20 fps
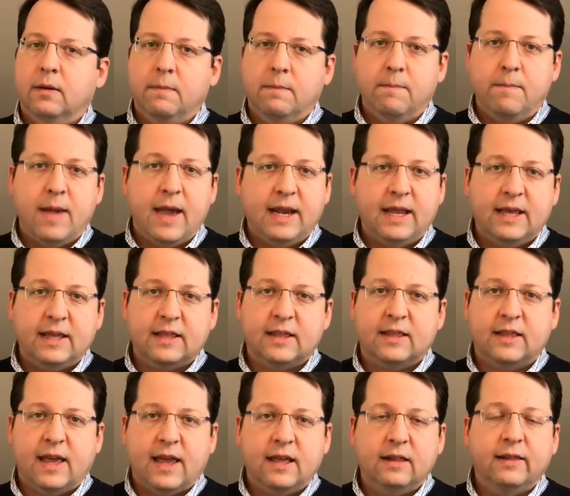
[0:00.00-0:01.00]
many
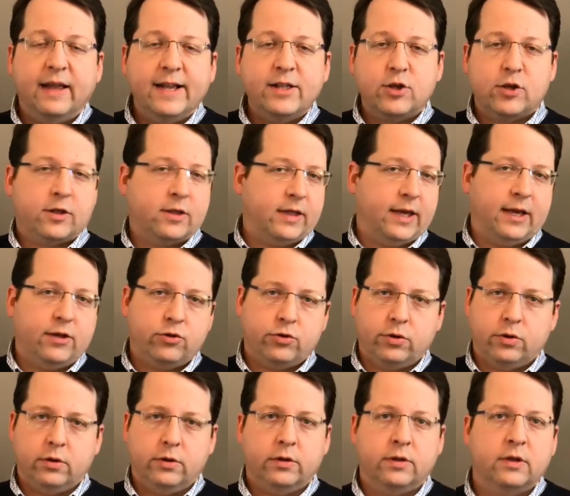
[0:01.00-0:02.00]
state
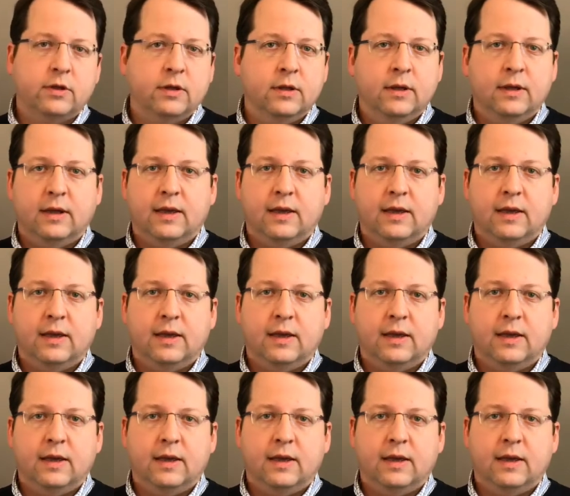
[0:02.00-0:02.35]
legislatures